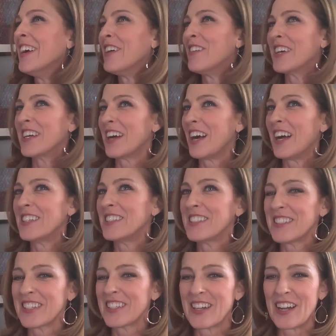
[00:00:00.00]
when
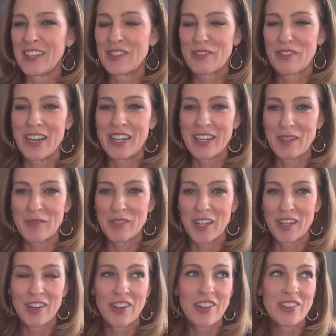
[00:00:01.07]
God's reign comes
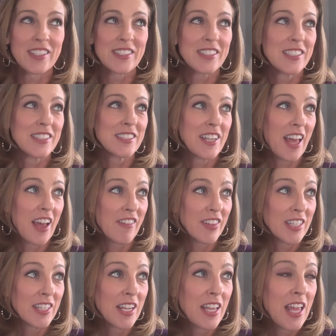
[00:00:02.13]
on earth as it is in
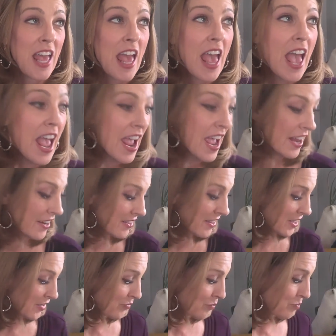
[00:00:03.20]
heaven, and
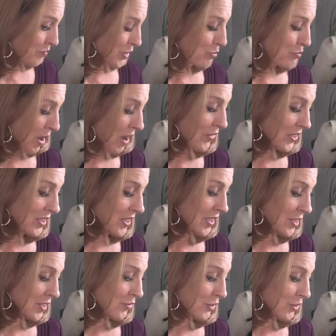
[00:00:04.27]
this prophecy
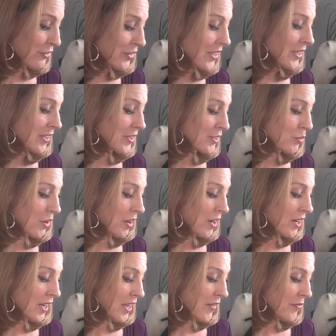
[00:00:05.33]
is fulfilled, where
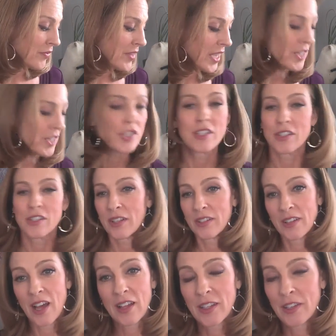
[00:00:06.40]
nation shall
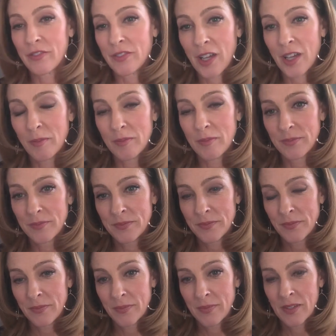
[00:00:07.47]
not lift up
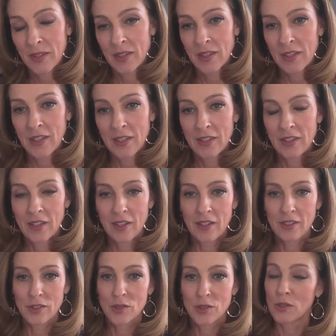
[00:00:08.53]

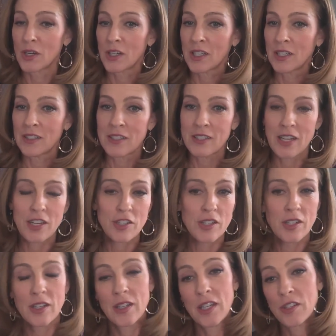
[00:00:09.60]
sword against nation,
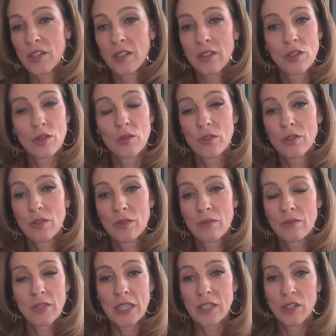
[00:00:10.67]
and they shall
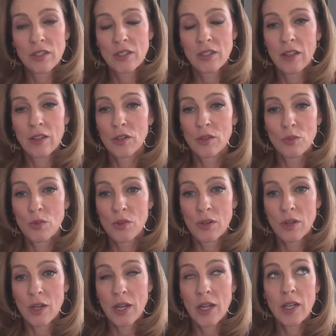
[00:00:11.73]
not learn
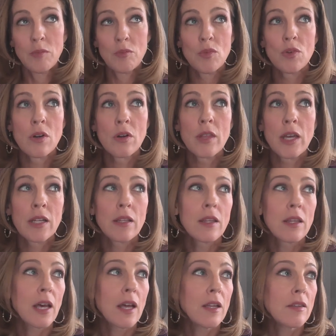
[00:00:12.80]
war anymore. That
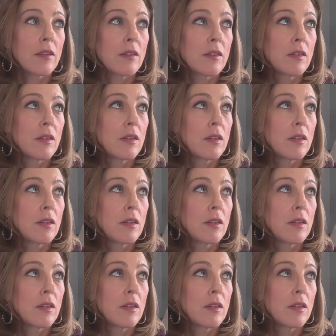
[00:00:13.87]
is